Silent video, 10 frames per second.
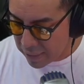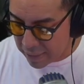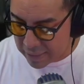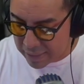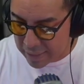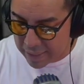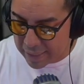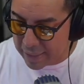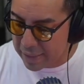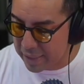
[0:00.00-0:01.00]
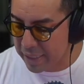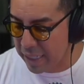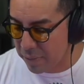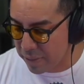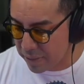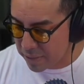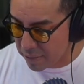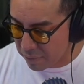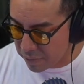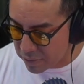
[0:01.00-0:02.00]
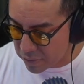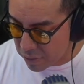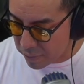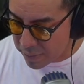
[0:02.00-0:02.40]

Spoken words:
actually in the tower itself. So